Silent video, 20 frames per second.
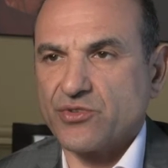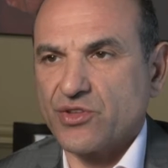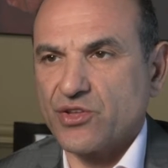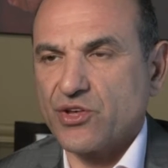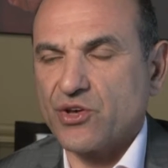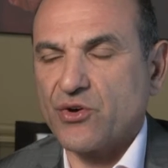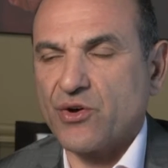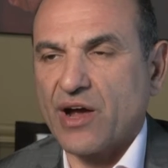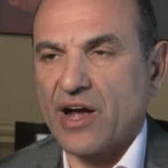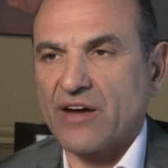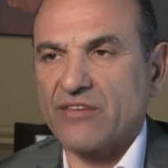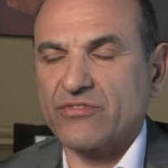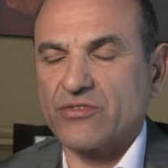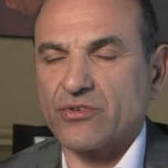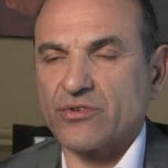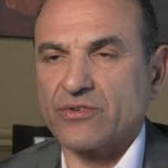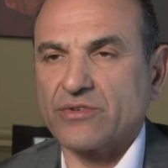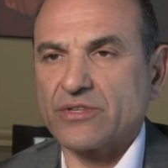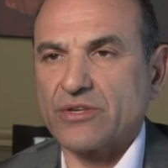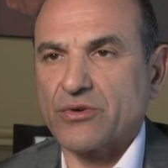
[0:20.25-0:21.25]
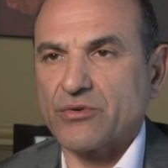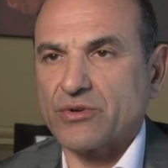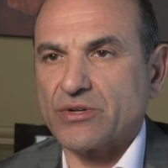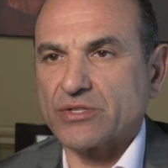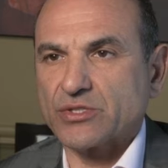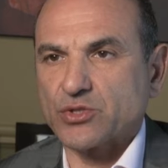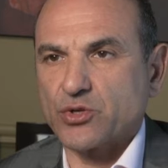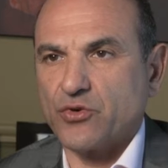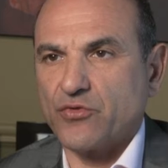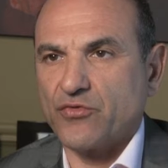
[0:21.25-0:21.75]
the year after, and so on
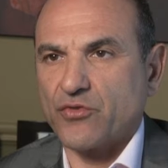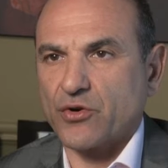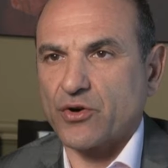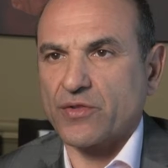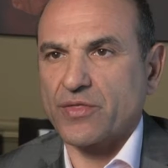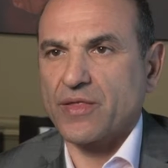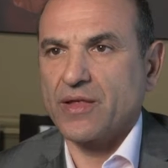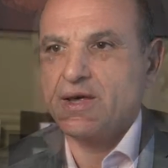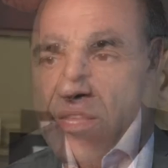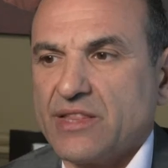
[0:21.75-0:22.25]
and so forth.